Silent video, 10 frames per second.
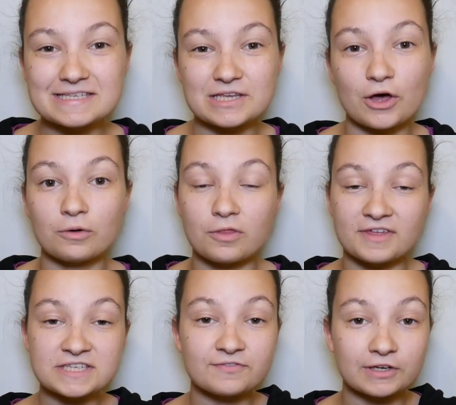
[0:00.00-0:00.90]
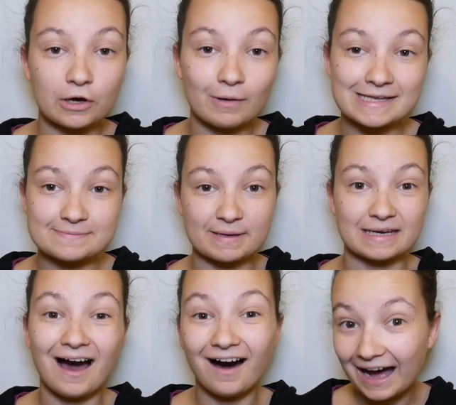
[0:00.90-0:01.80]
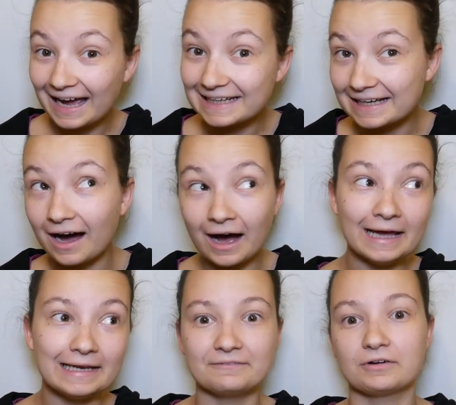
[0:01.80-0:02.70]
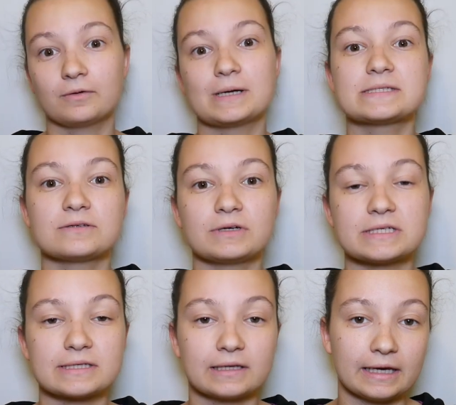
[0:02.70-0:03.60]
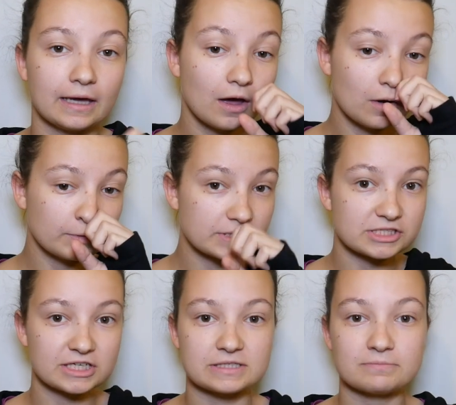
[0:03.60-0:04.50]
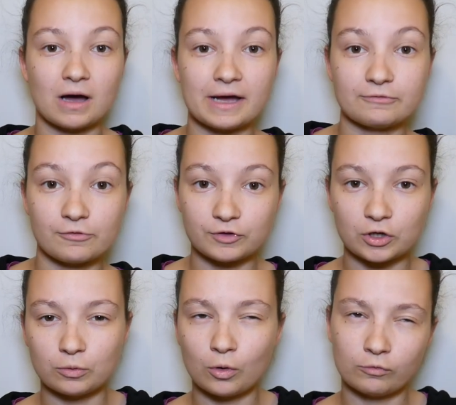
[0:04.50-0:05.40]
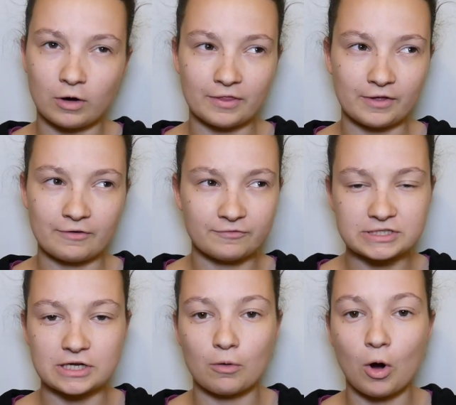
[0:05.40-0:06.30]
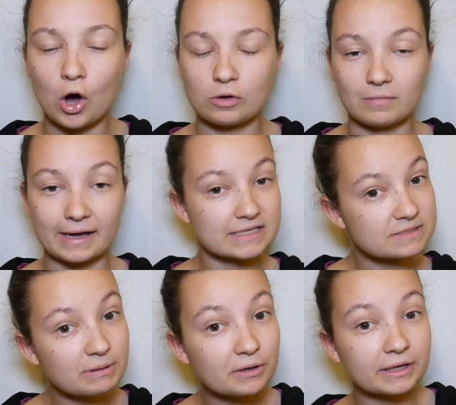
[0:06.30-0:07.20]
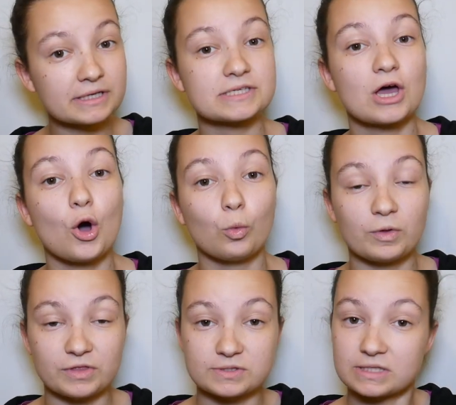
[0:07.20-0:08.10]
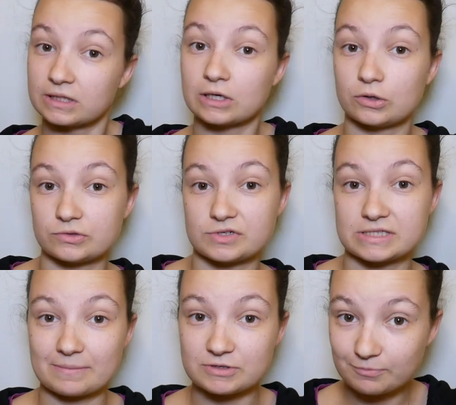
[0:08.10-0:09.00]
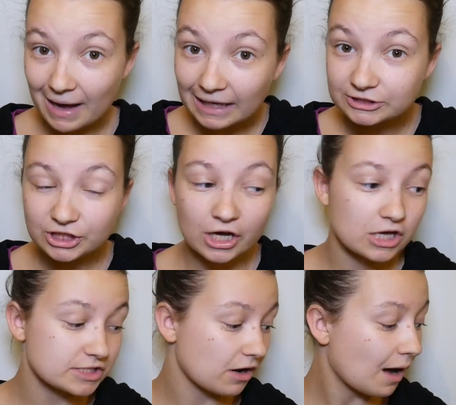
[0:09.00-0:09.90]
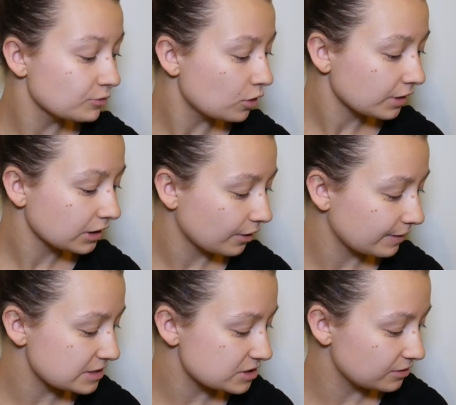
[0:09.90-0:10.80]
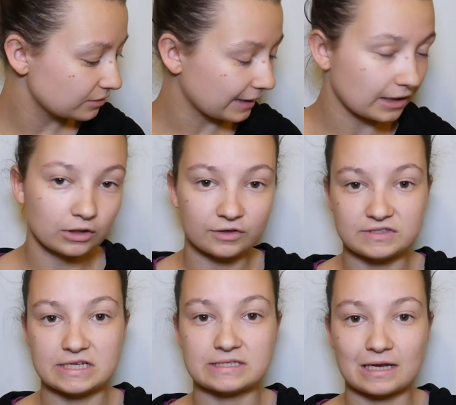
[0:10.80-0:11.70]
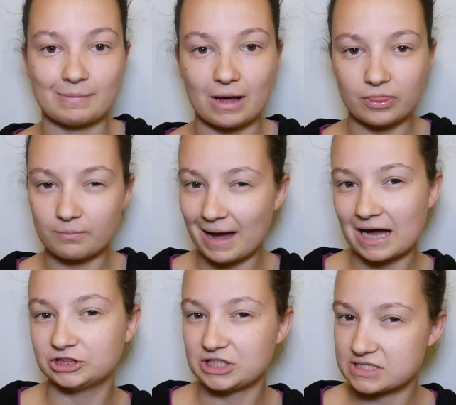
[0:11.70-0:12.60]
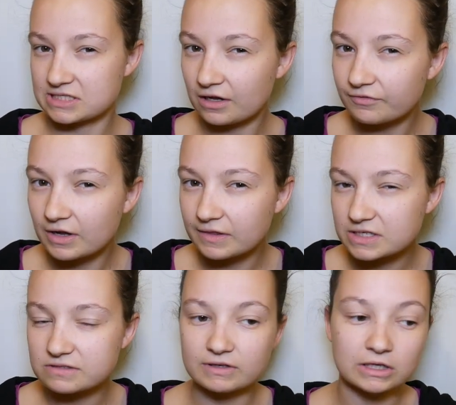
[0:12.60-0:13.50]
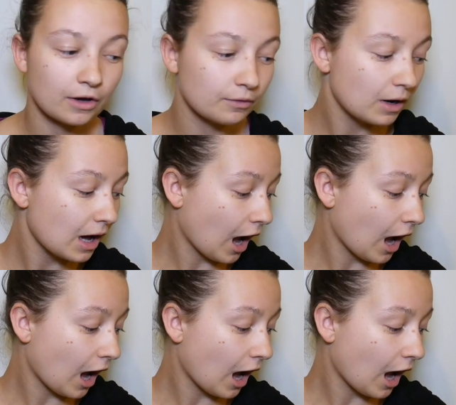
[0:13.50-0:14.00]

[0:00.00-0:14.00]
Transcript: So this video has been highly requested recently, which is my review, or rather a video on my experience with using the contraceptive patch. So I'm not going to go into like a lot of detail about the patch itself in this video.